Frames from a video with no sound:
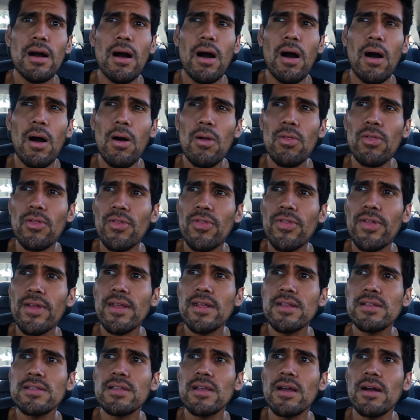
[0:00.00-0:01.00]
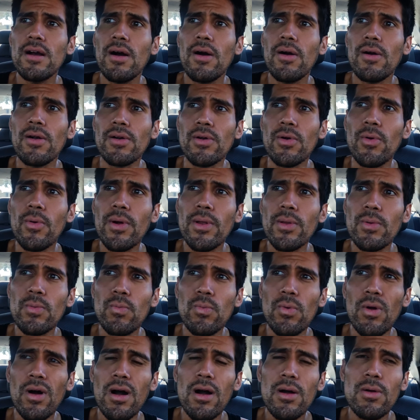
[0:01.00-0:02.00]
all the things that are
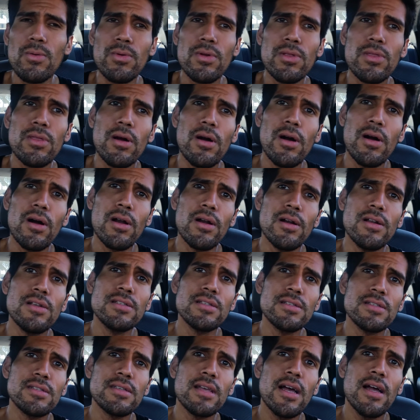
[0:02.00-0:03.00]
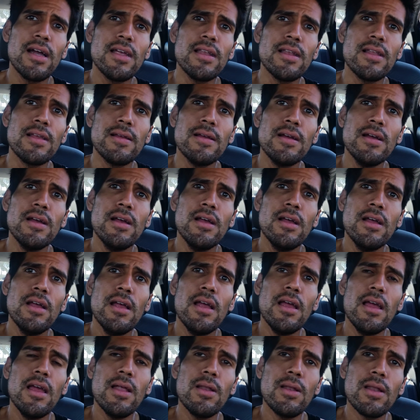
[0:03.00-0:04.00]
going wrong with our society.
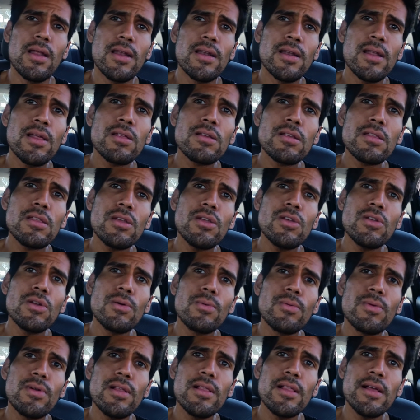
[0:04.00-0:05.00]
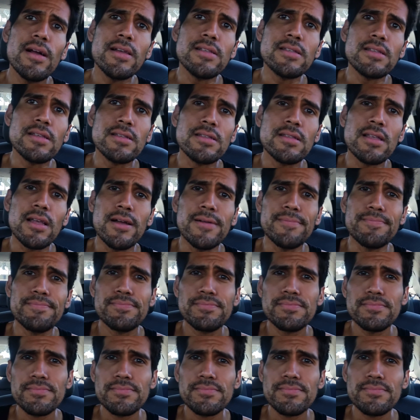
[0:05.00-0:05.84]
And another thing you don't realize is that,